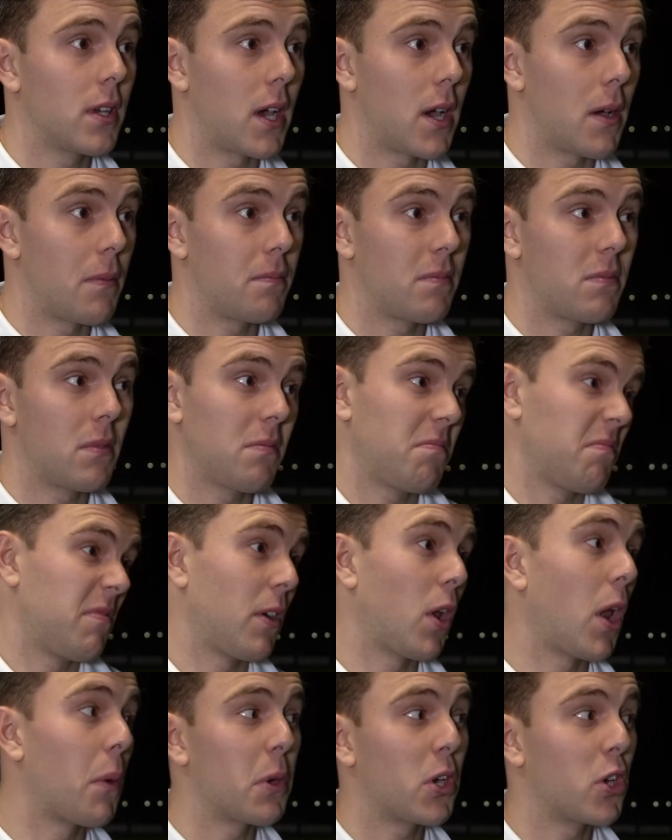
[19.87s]
I
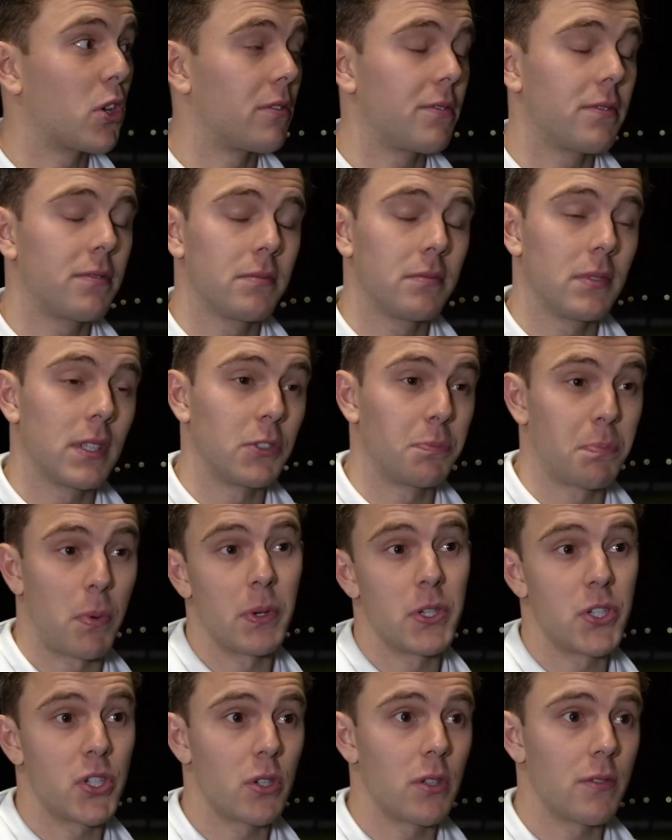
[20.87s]
feel like we could have and
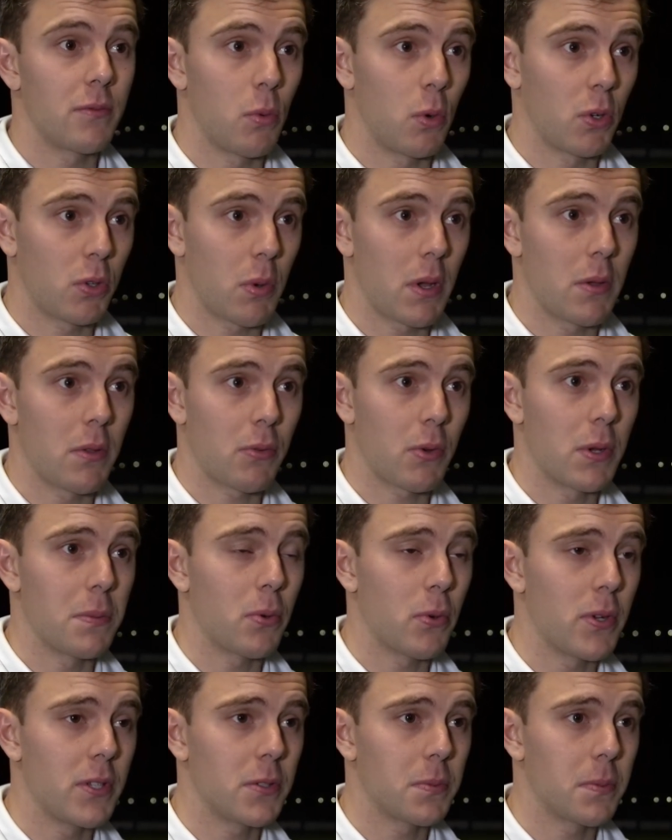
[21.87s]
probably should have walked away with 3
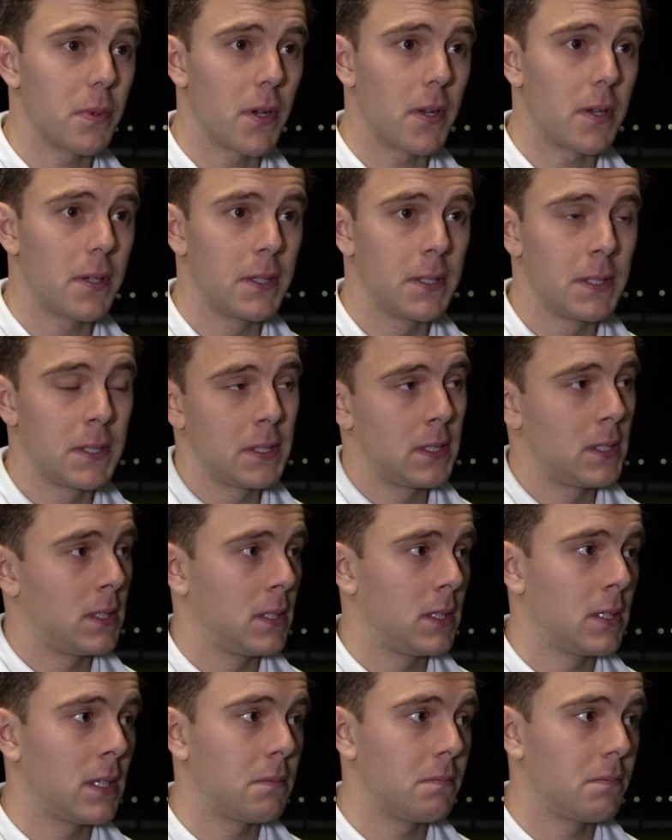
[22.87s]
points, but
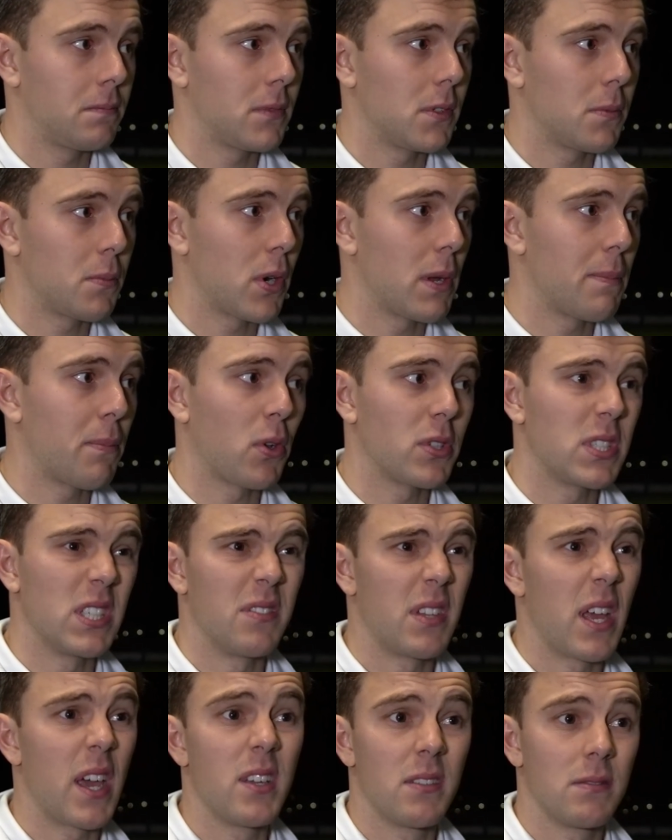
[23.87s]
a pretty
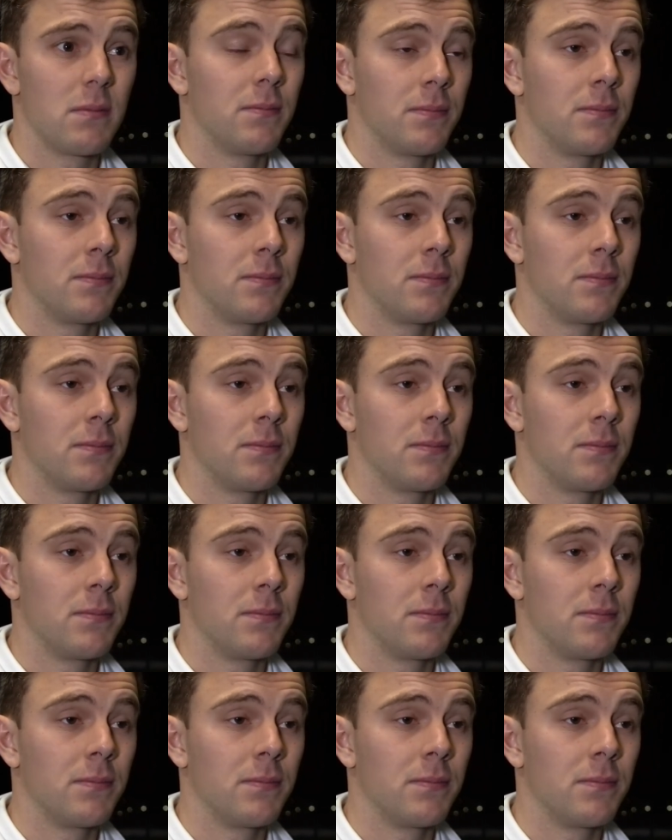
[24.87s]
positive day.